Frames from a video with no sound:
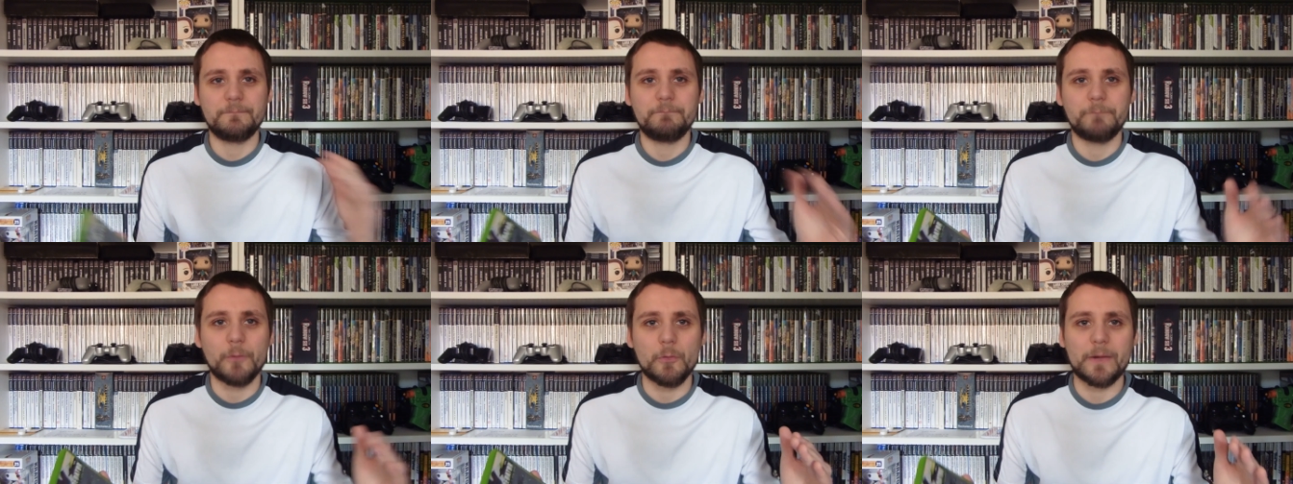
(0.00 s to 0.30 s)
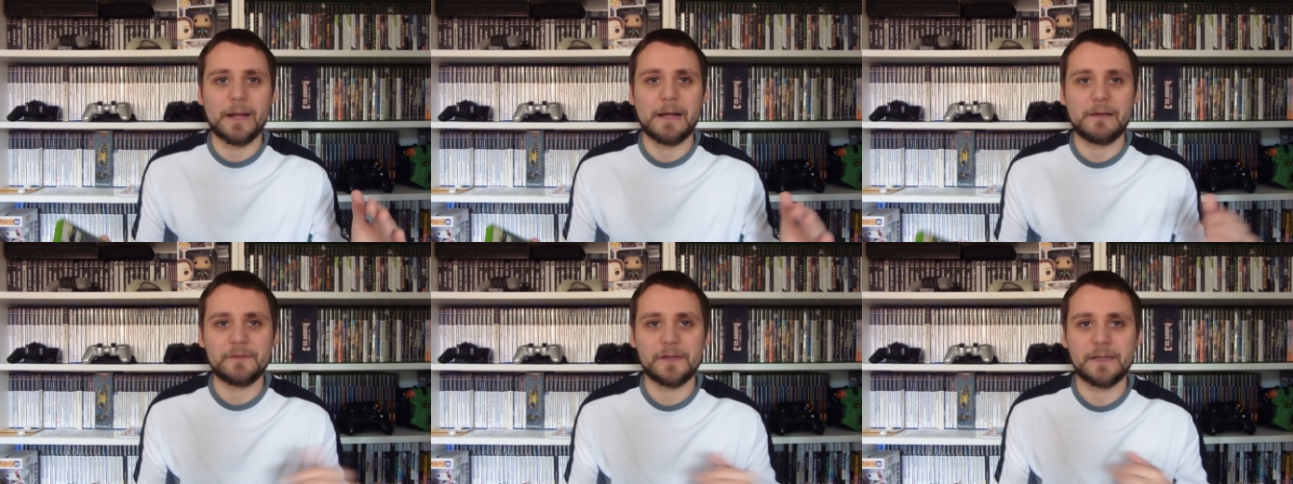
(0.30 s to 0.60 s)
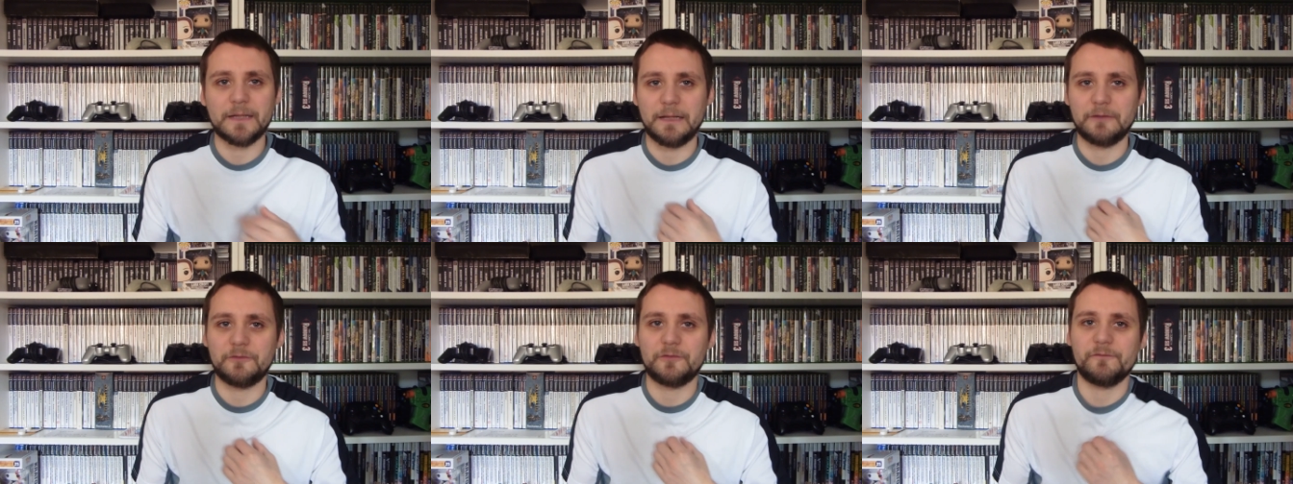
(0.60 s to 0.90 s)
bulk out the
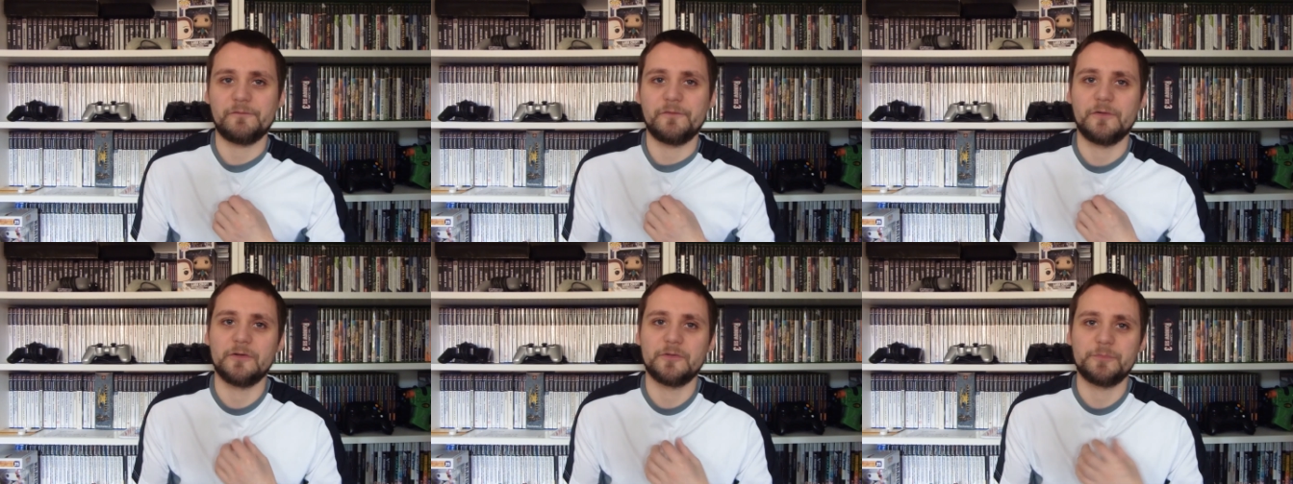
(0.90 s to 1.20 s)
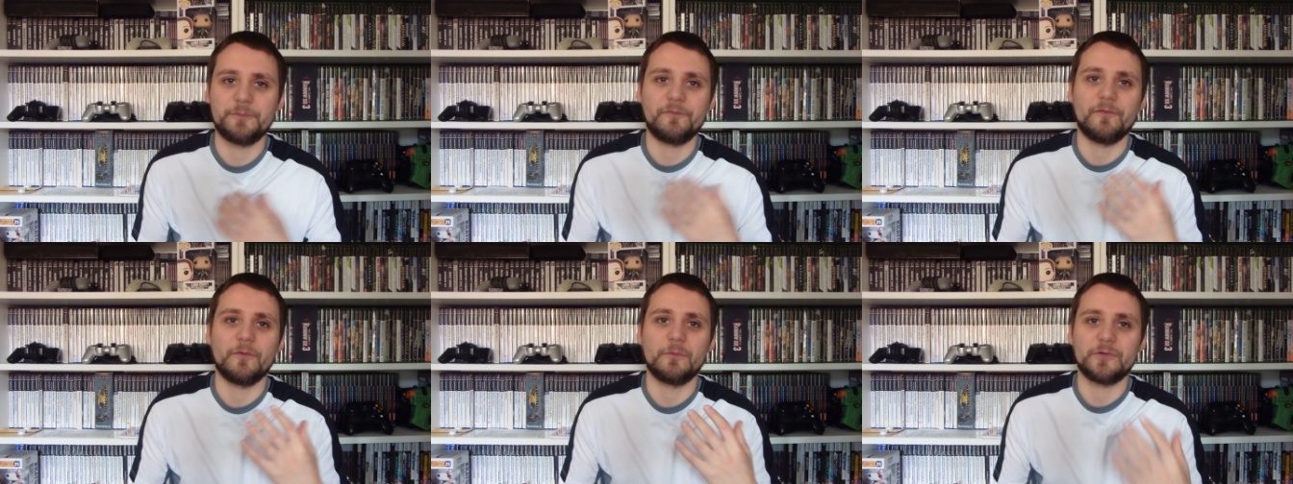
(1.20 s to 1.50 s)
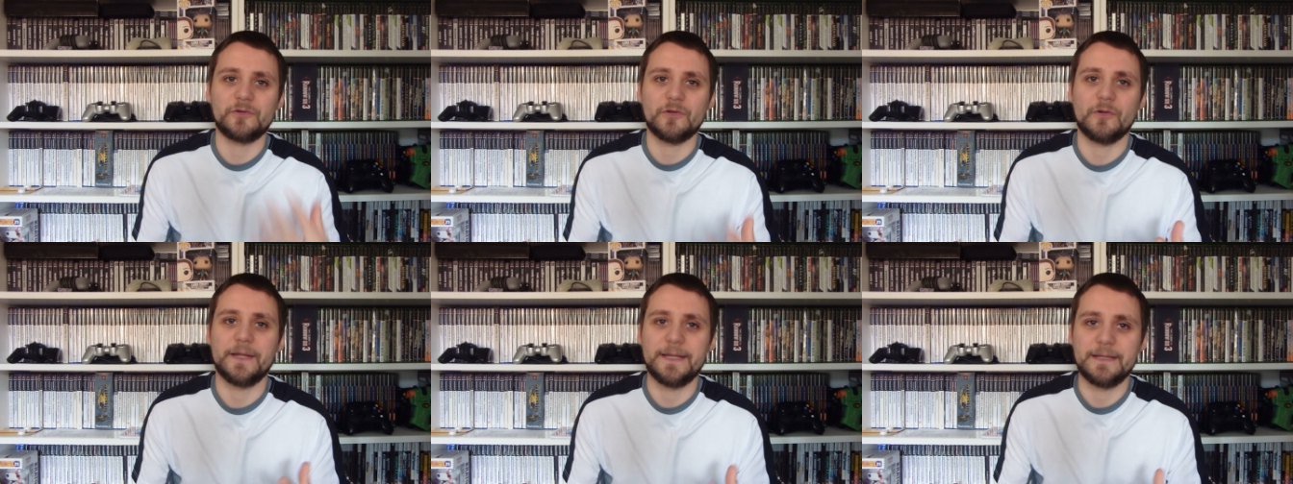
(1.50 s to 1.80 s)
collection first before we
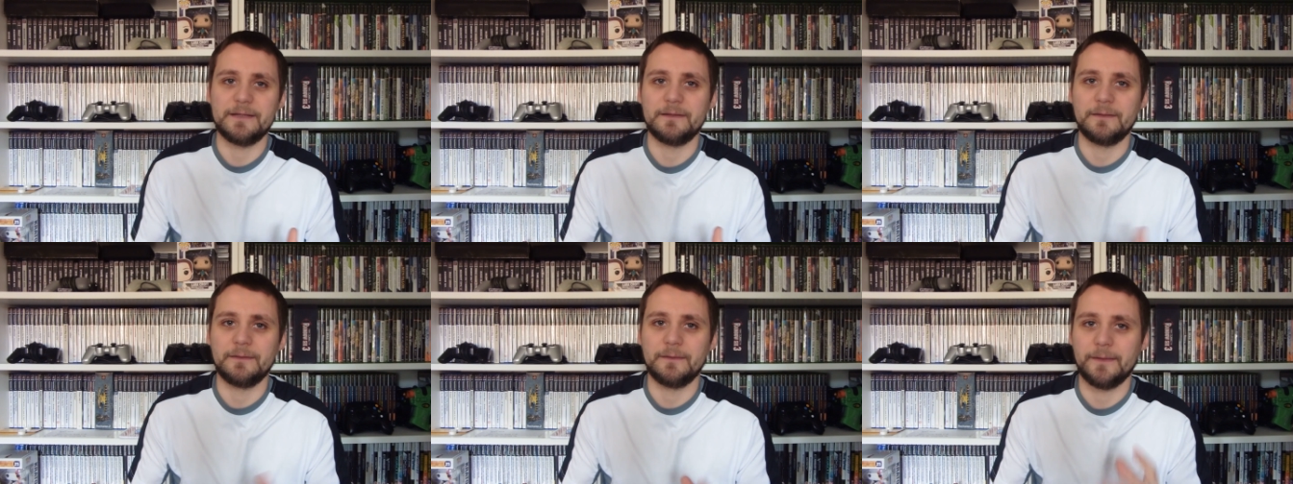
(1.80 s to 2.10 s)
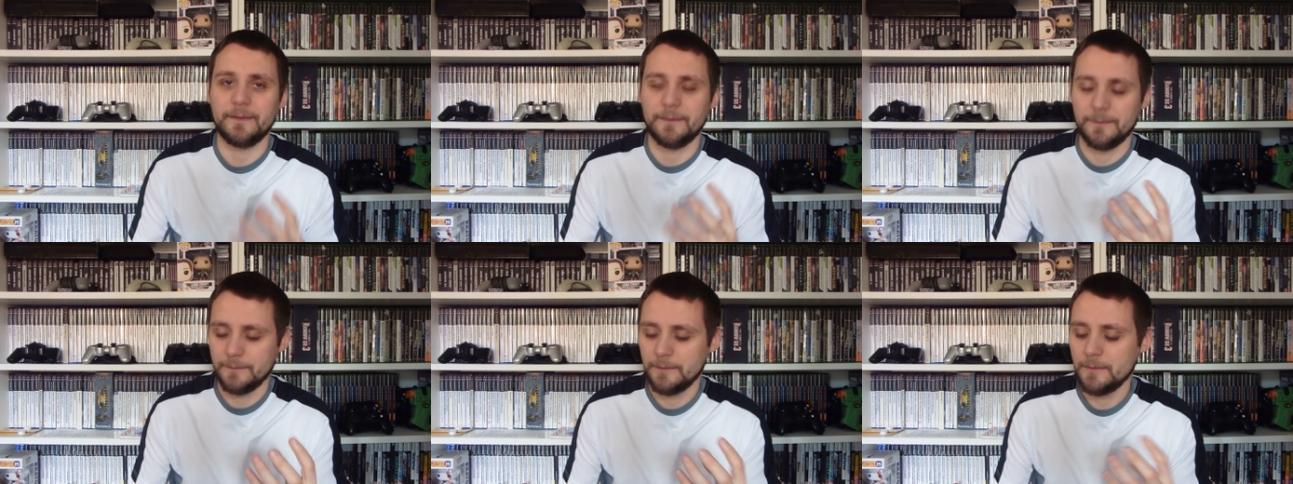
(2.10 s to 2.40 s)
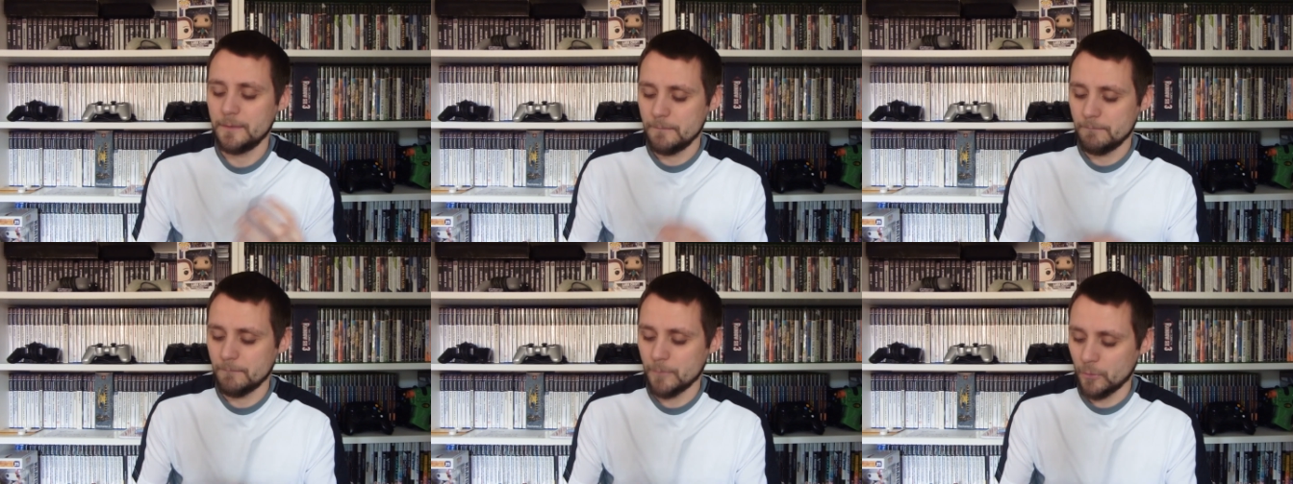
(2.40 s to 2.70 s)
start hitting the
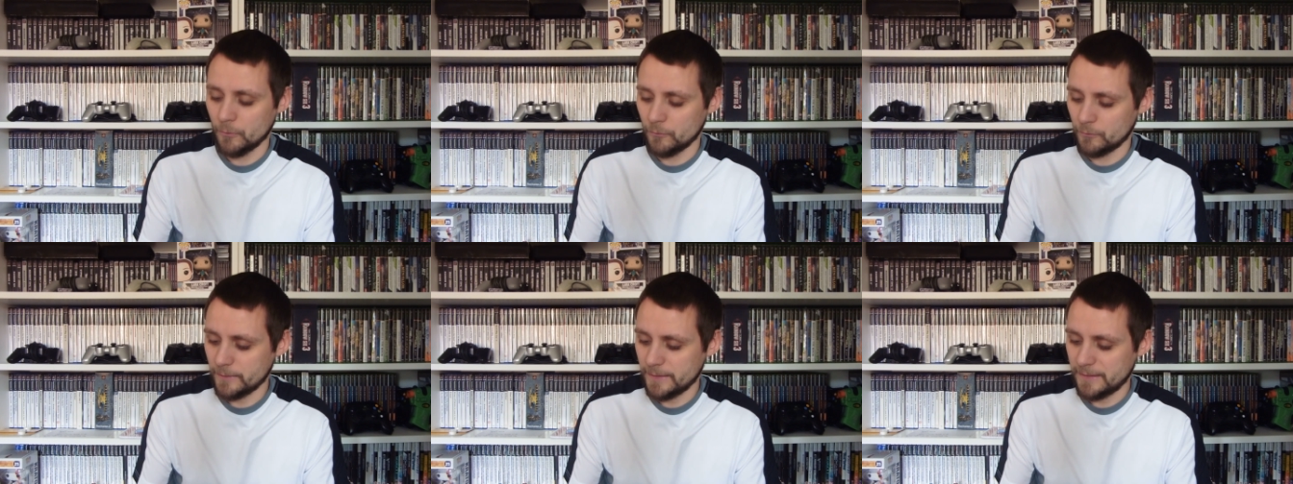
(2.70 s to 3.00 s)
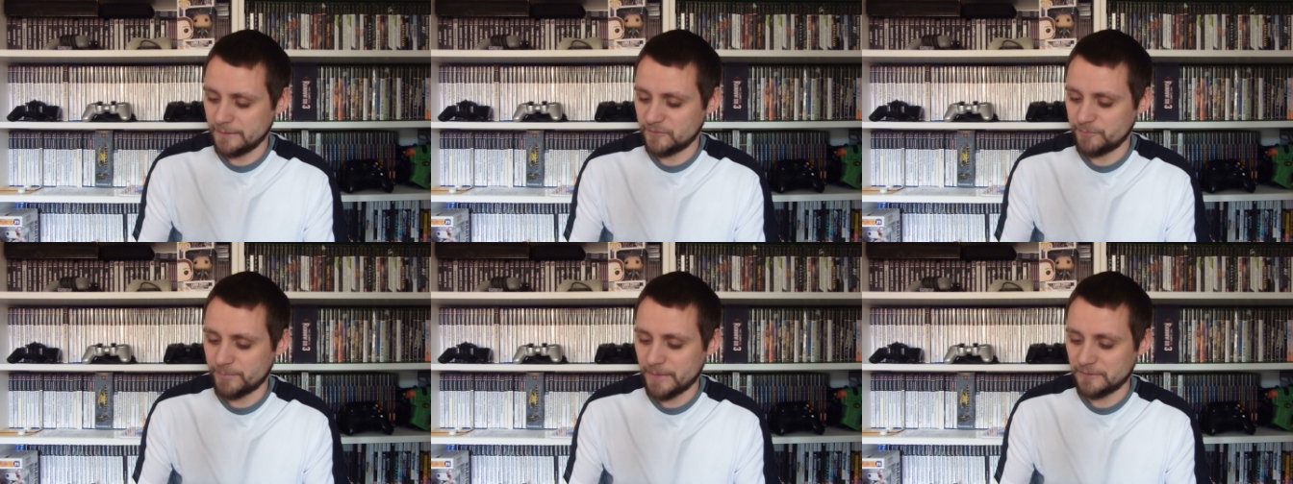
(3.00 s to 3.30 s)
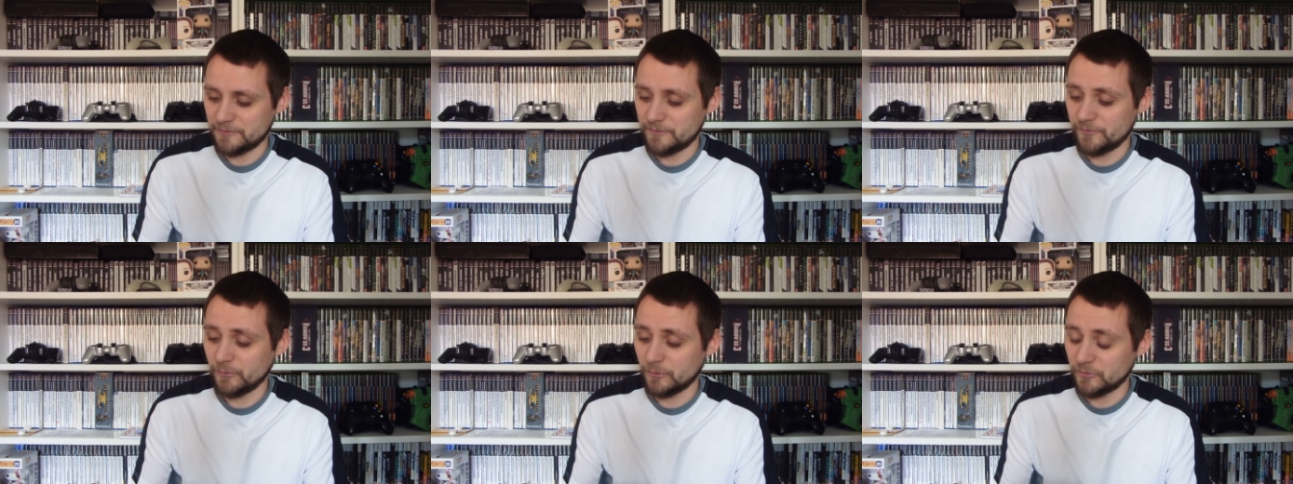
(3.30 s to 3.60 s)
more
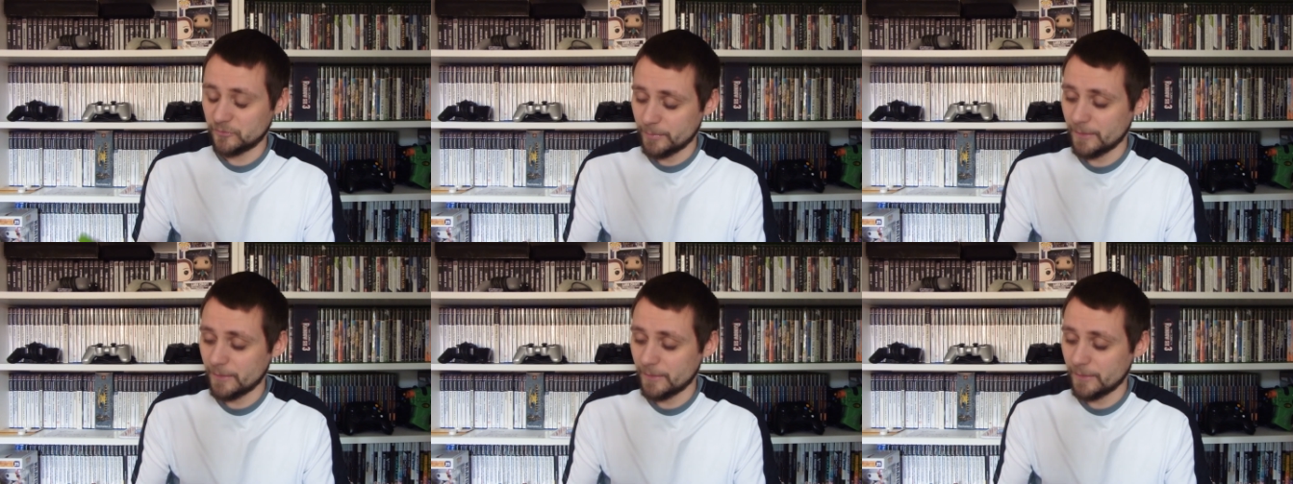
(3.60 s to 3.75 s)
expensive ones.